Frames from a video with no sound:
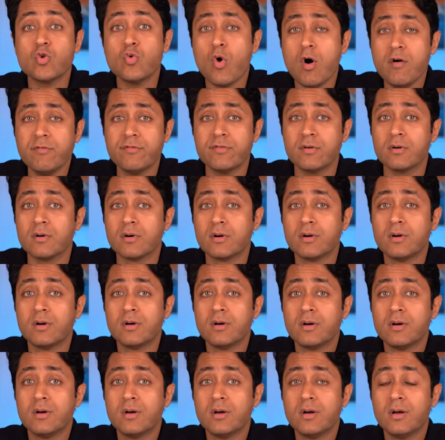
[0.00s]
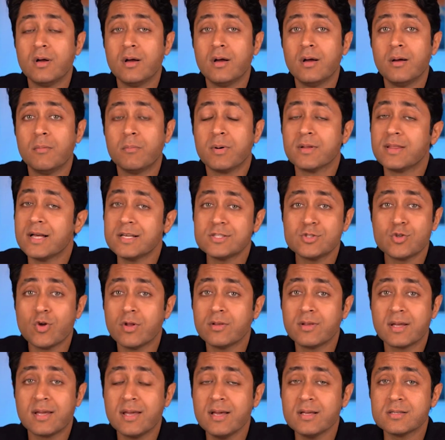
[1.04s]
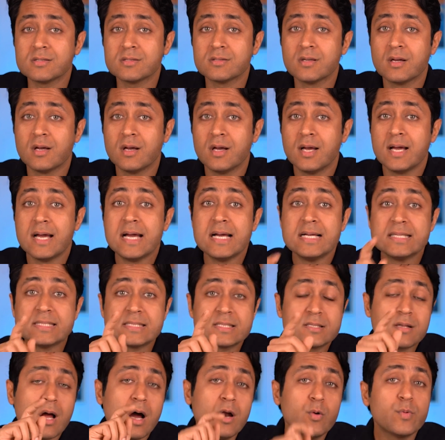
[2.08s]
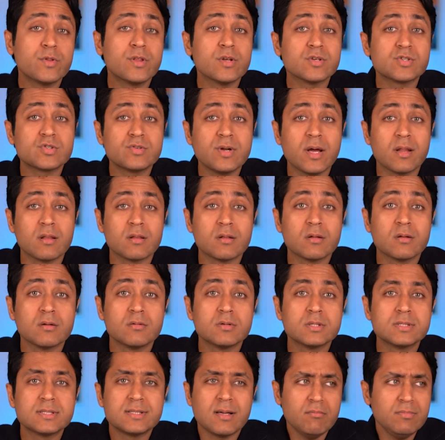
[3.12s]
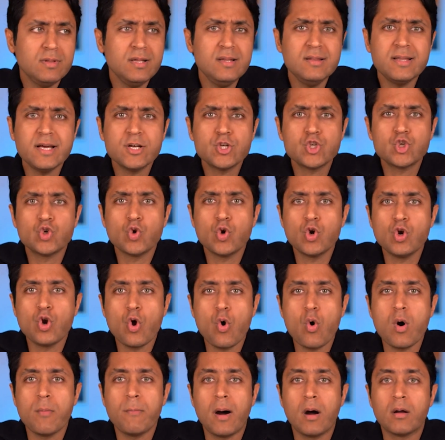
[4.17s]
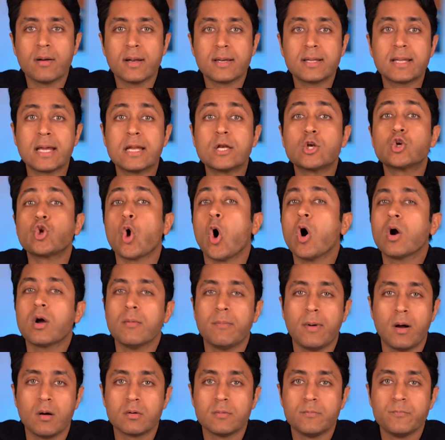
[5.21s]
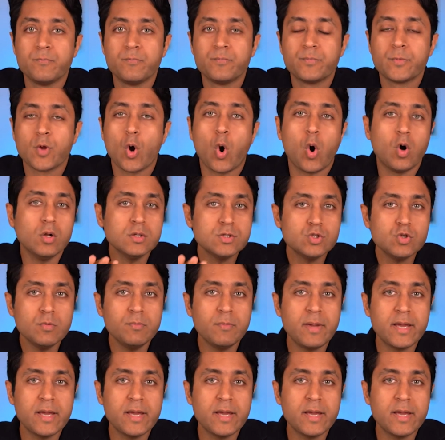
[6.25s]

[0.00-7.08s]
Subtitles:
to offer. But that's not the case. Start with your strength, something that you know about and can talk about. Also,